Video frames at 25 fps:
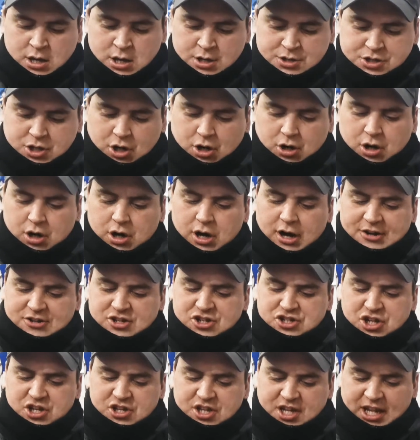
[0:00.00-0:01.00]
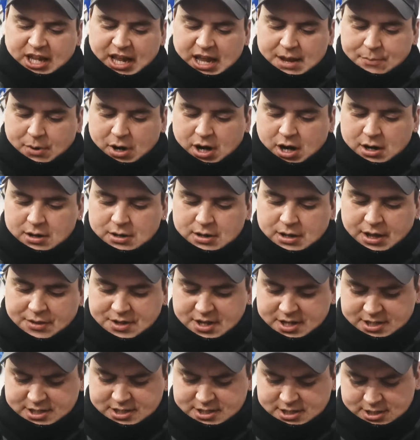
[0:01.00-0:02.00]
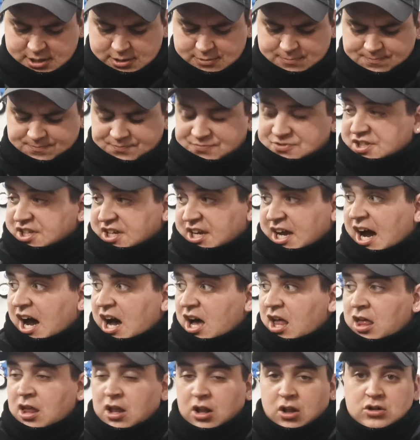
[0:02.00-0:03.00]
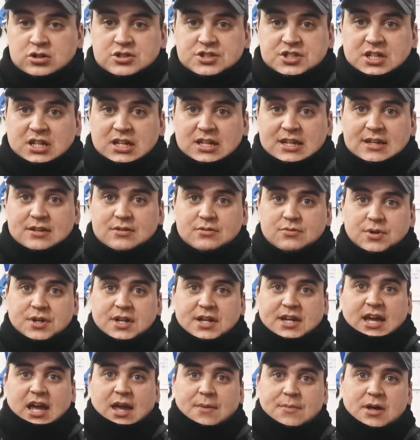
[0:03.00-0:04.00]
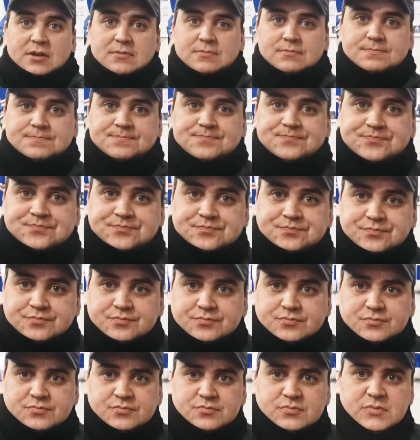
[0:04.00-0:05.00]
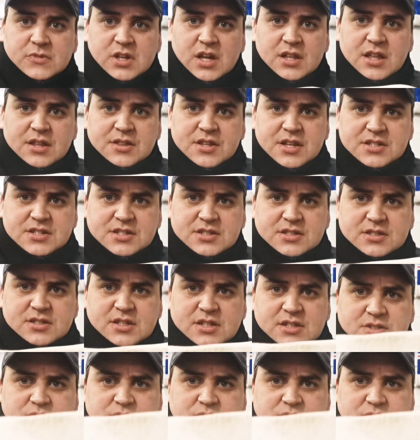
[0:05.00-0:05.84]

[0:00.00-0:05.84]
So, I'll just show you the clay bar, and this, so the car looked clean when it came in, and then this